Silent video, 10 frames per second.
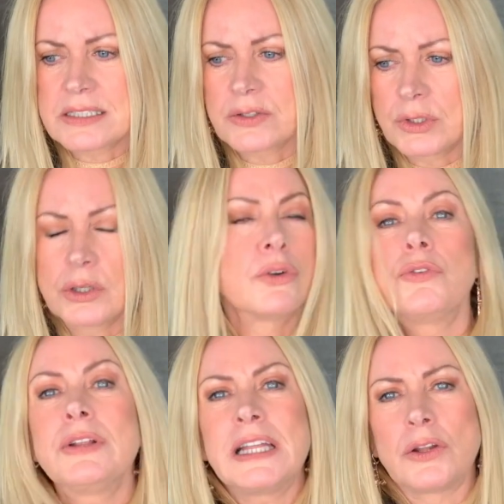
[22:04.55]
So you're
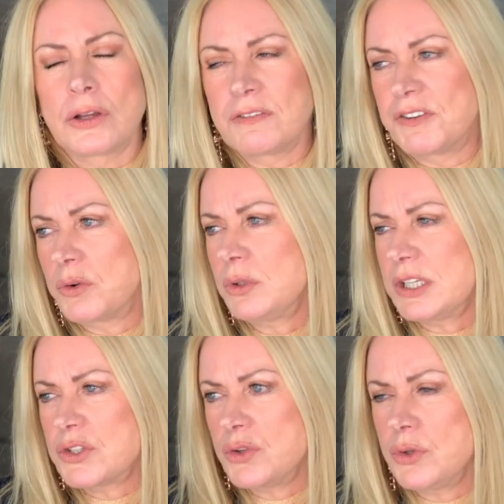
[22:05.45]
really looking for only
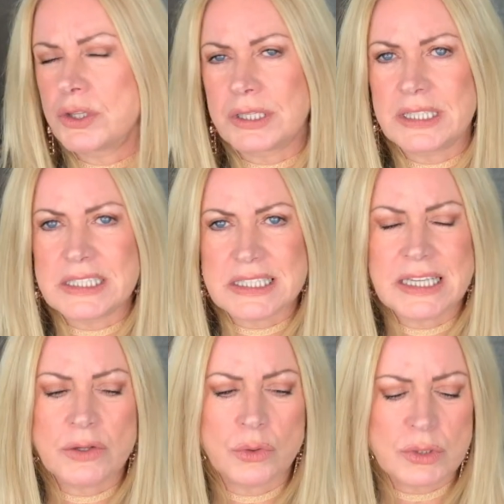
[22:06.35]
two ingredients,
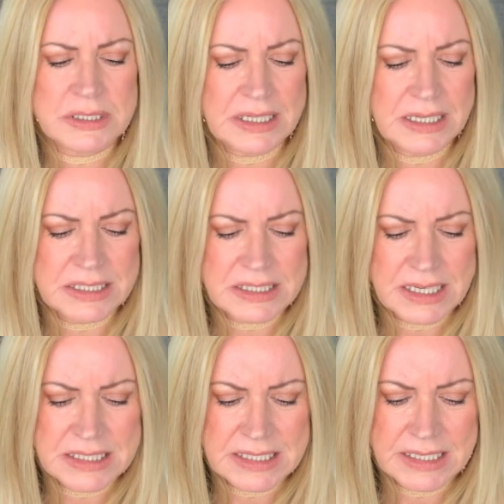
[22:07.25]
zinc oxide and
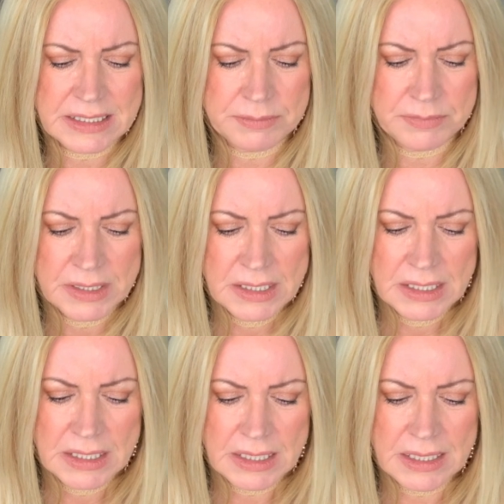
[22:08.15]
titanium.
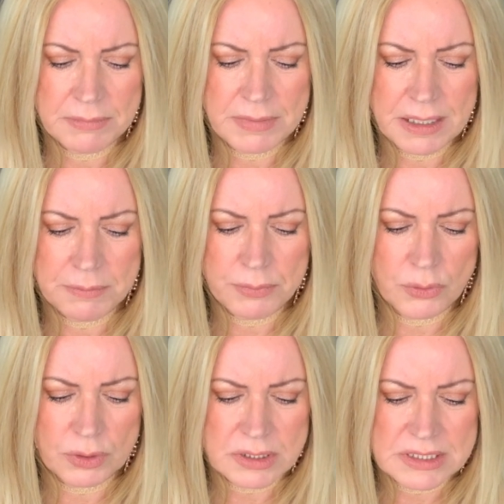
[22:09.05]
In
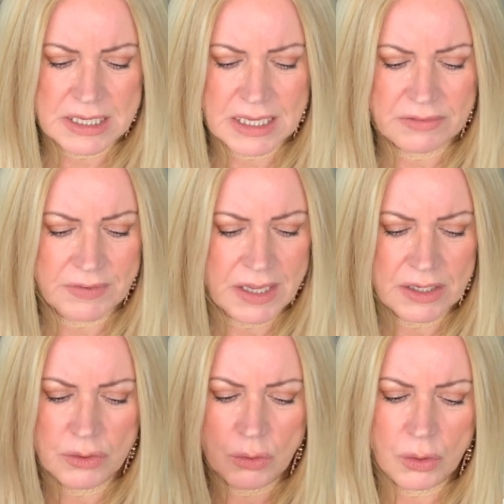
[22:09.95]
products to have,
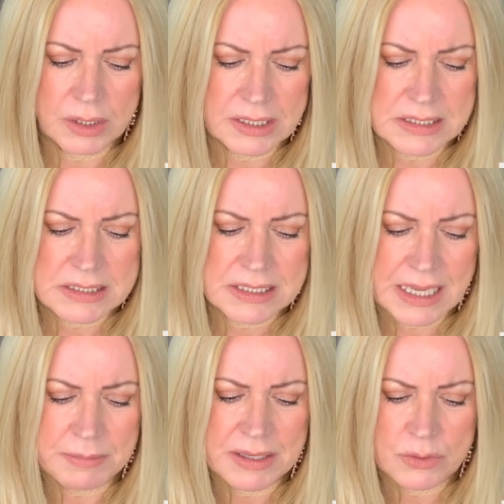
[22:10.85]
and not these
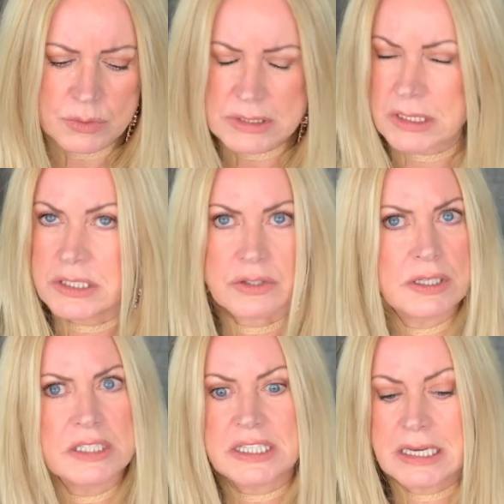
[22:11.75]
chemical
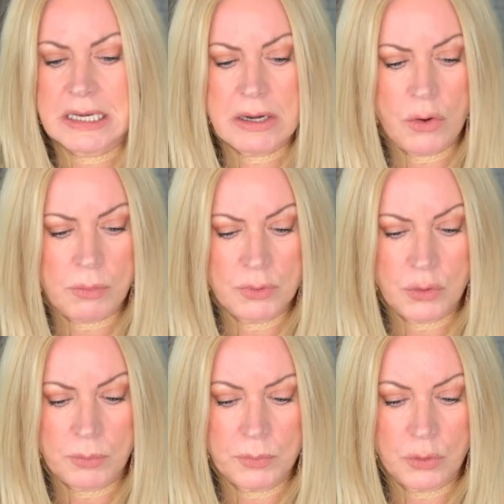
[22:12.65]
sunscreens.
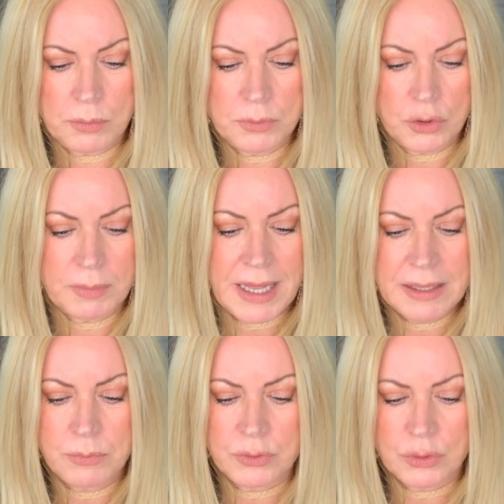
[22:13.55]
Nope. I
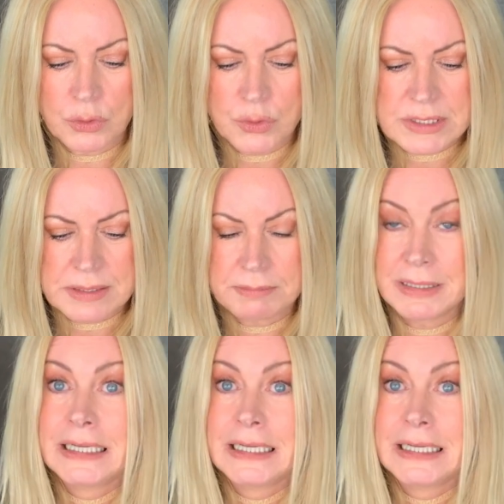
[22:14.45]
wouldn't use them.